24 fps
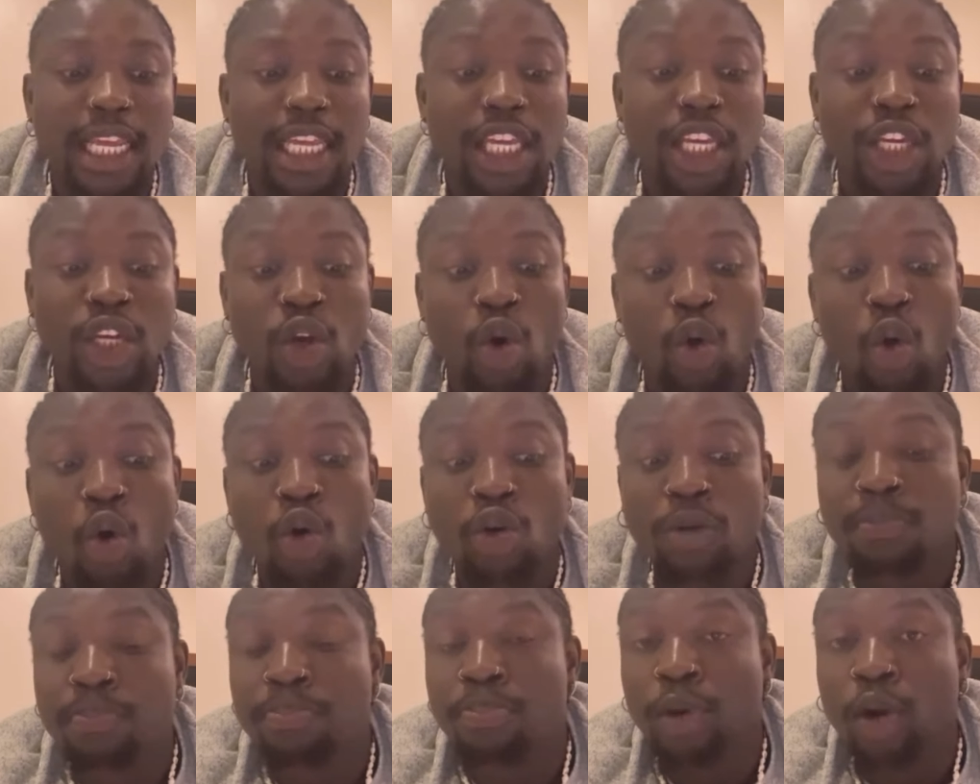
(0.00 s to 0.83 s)
in
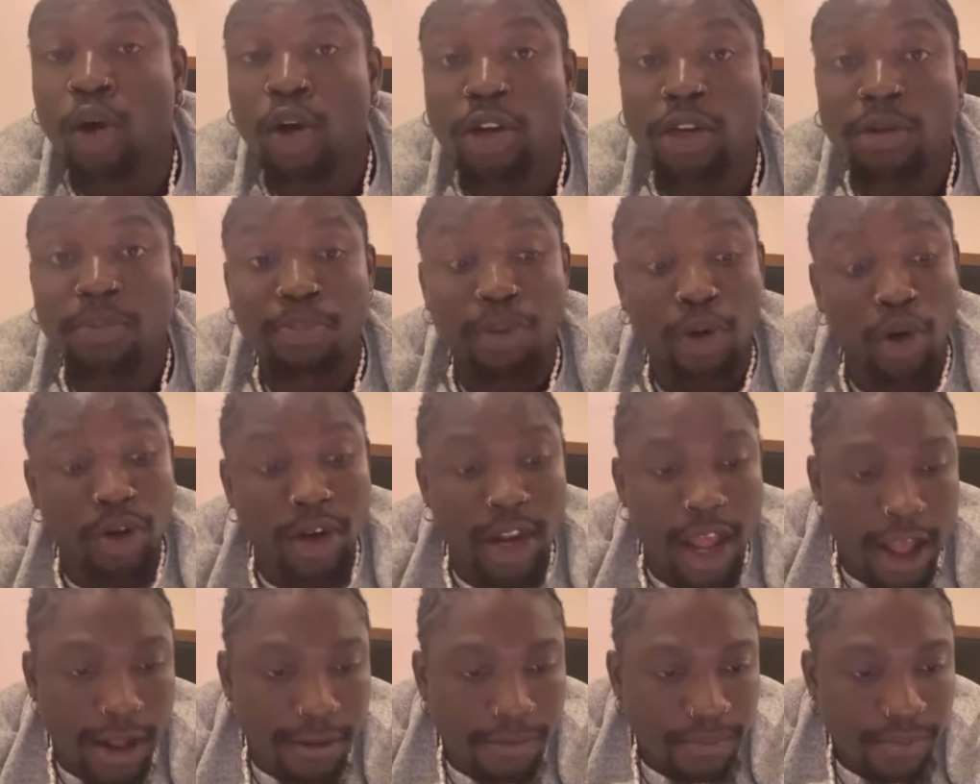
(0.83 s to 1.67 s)
own blood
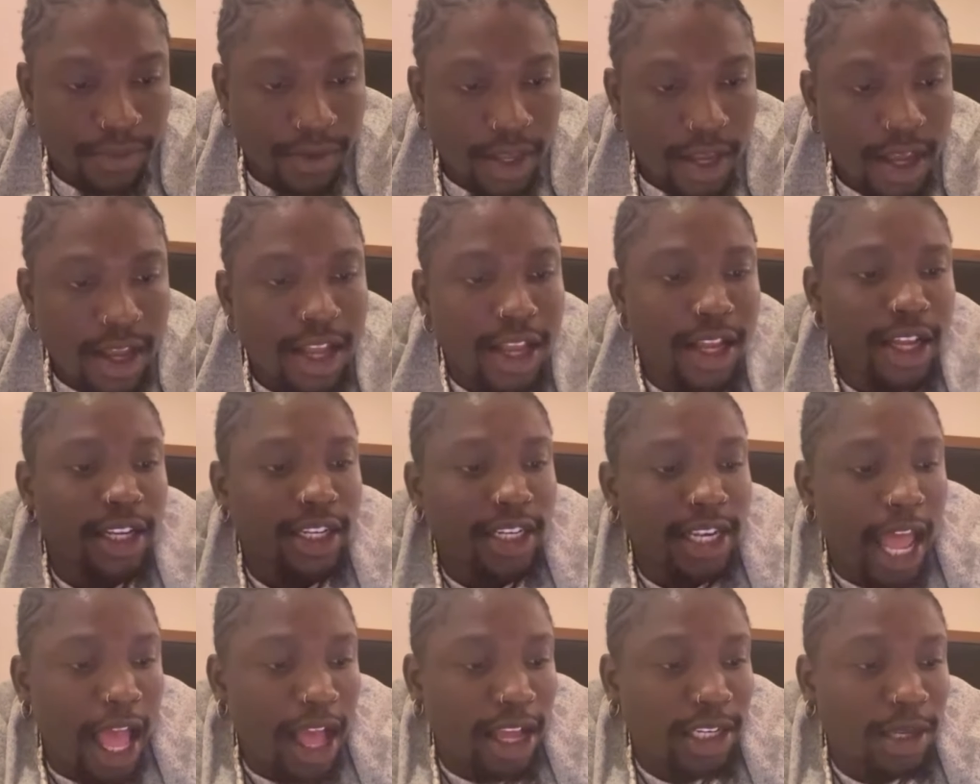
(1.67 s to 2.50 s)
brother.
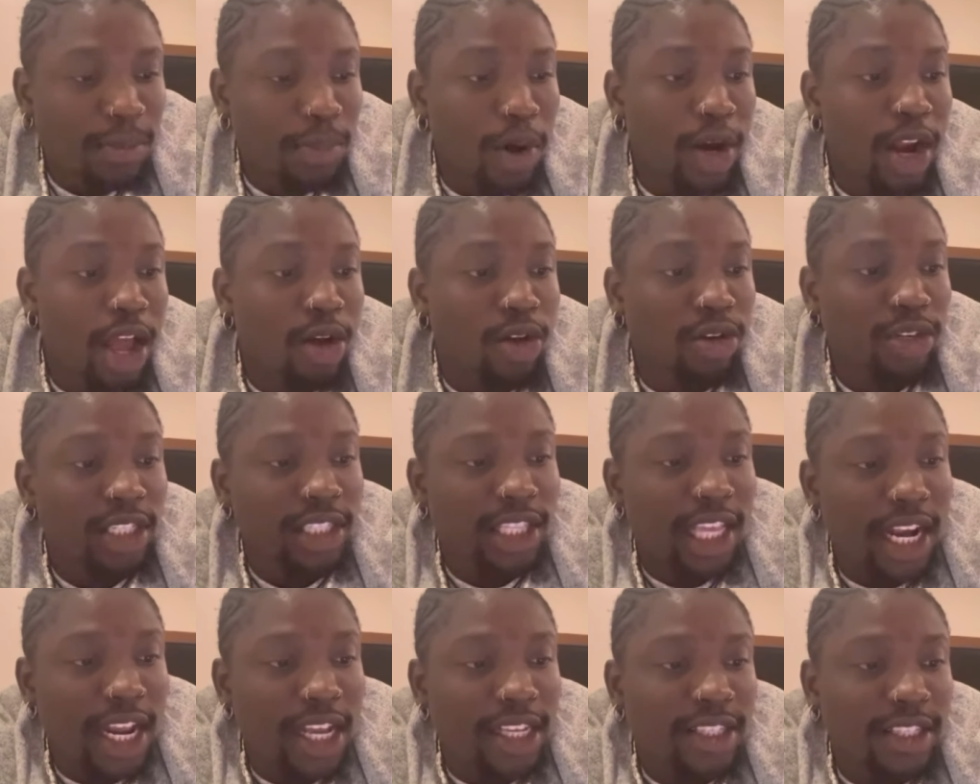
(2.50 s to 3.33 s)
Now, the brother come to
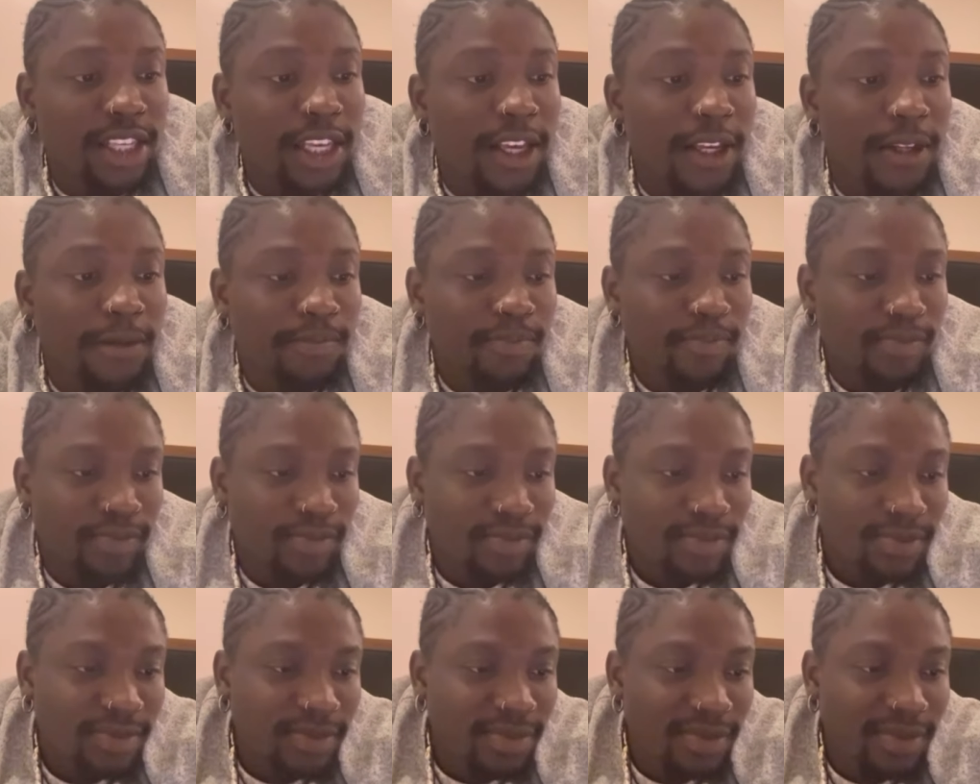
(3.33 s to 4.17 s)
tell and say,
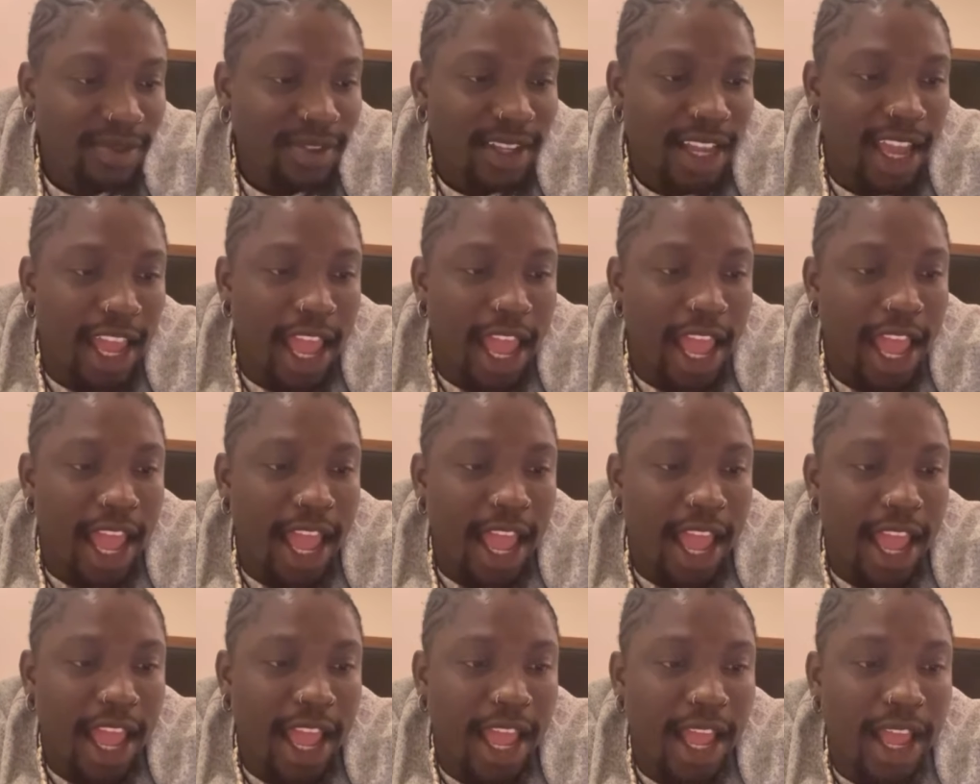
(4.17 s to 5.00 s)

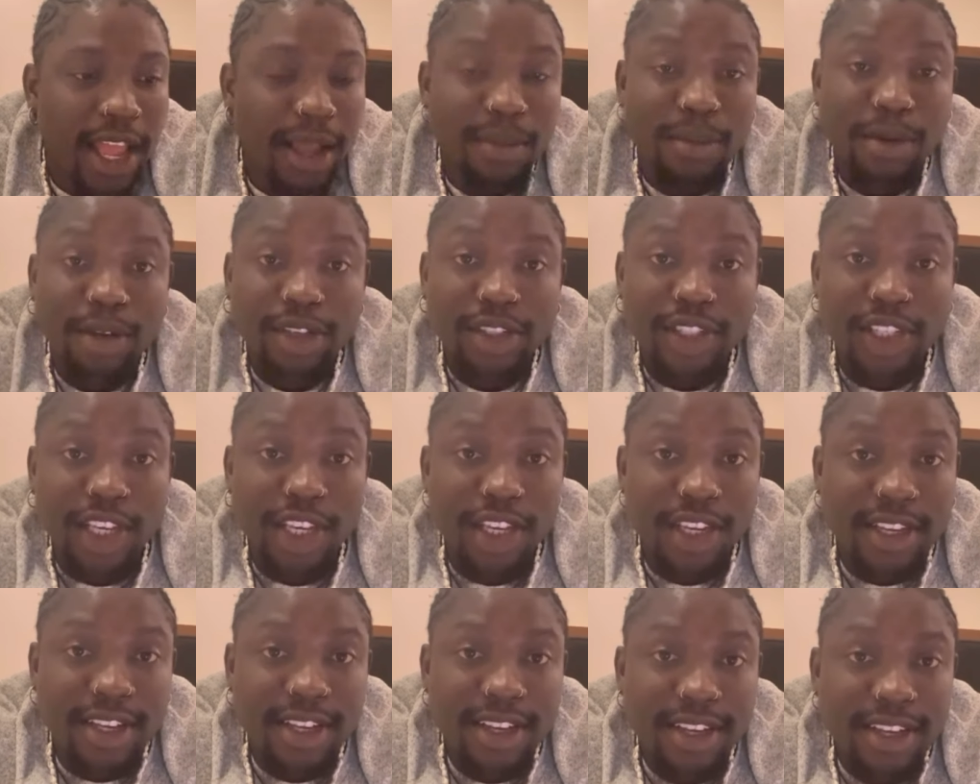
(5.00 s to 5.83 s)

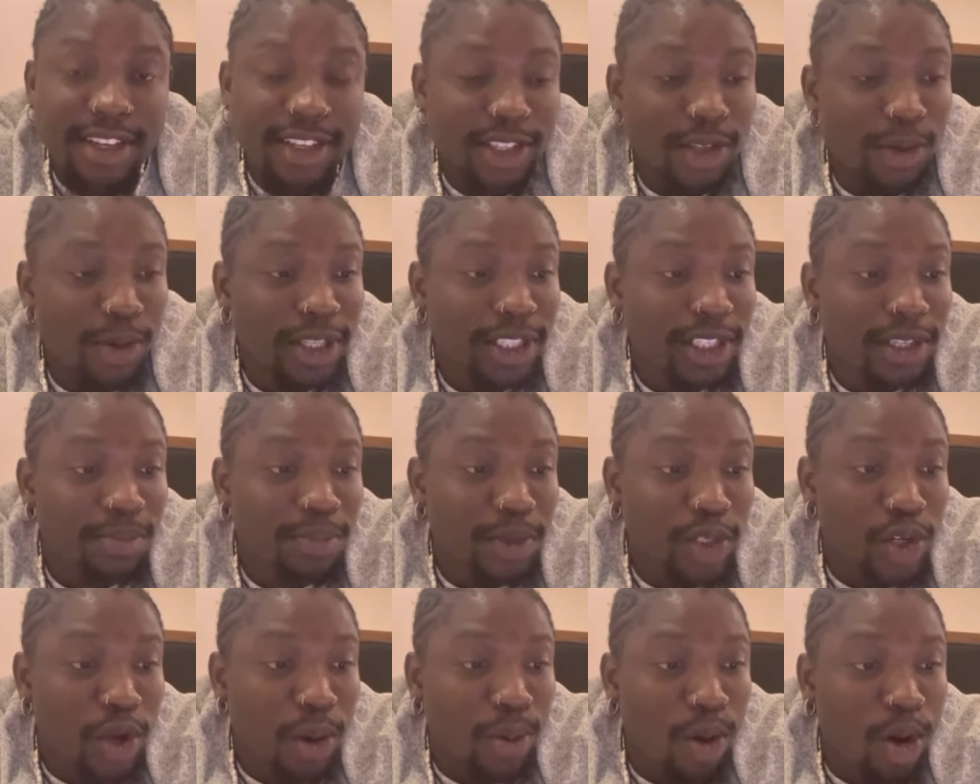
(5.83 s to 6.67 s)
see what team
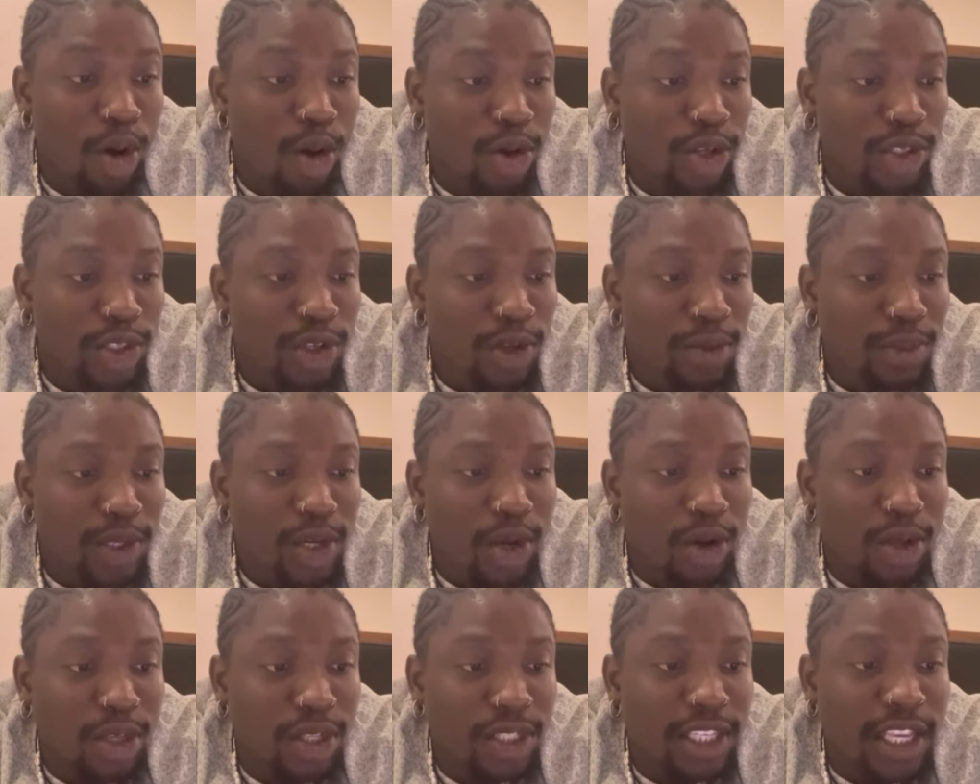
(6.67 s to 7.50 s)
Bishop can continue.
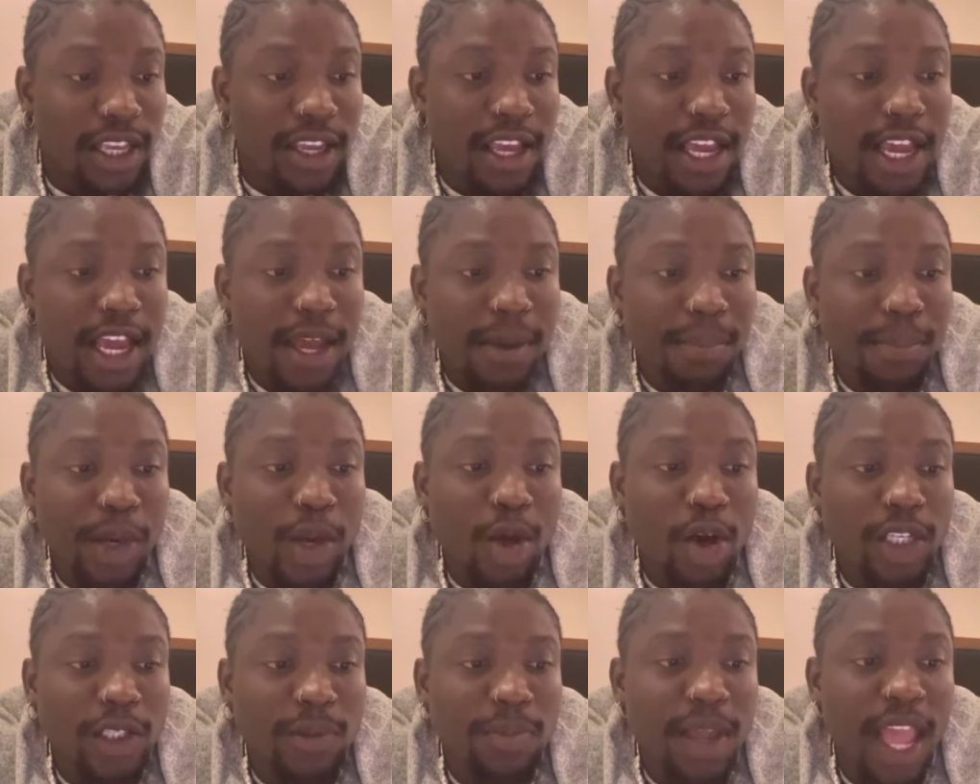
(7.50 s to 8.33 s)
Bishop can say,
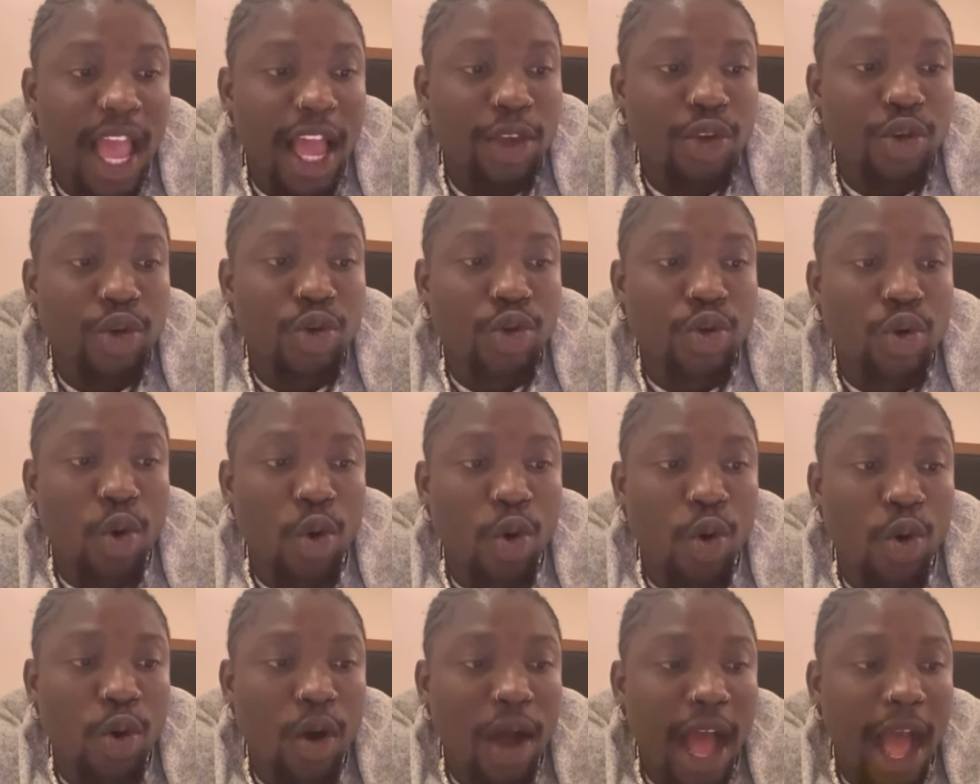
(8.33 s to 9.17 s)
because me and you
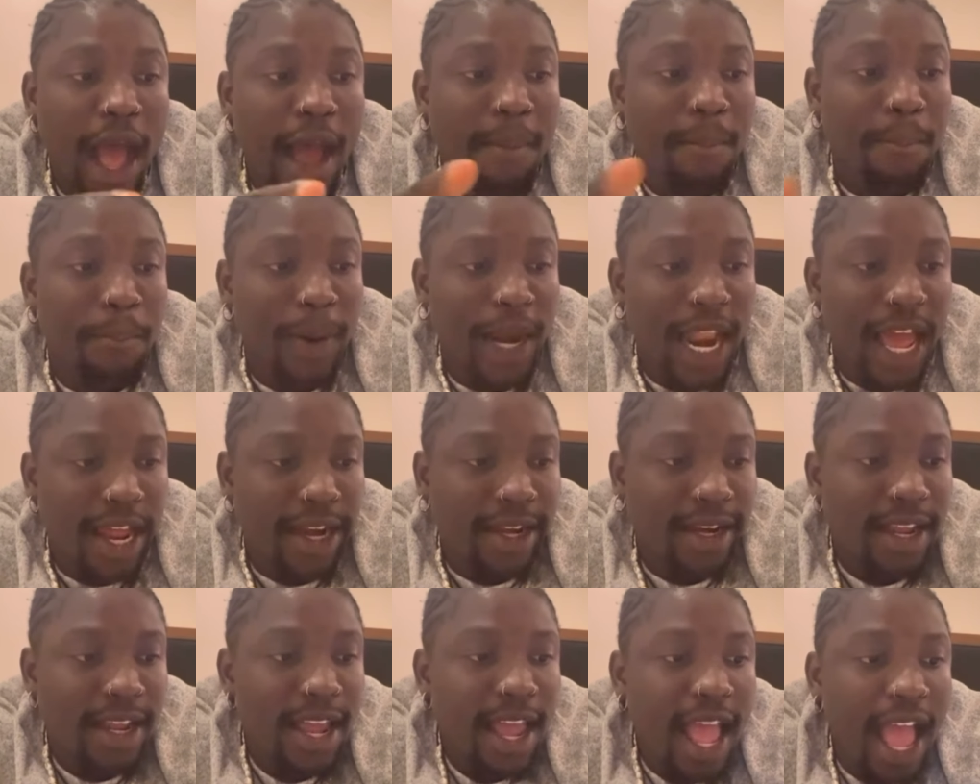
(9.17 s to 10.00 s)
know and
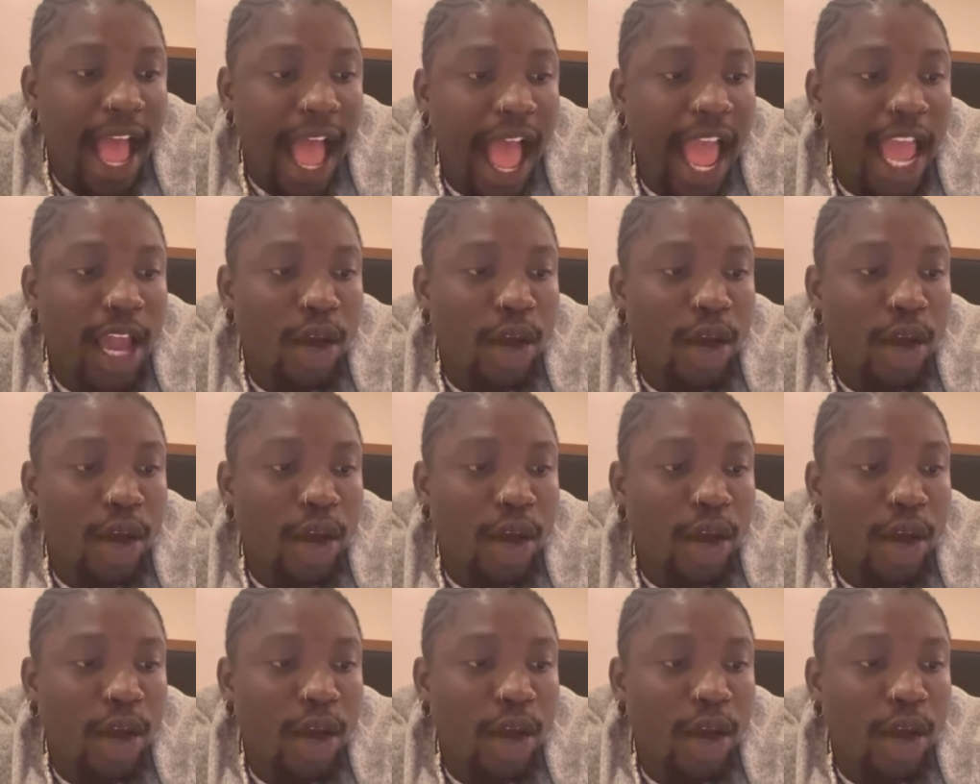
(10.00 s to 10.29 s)
plan. I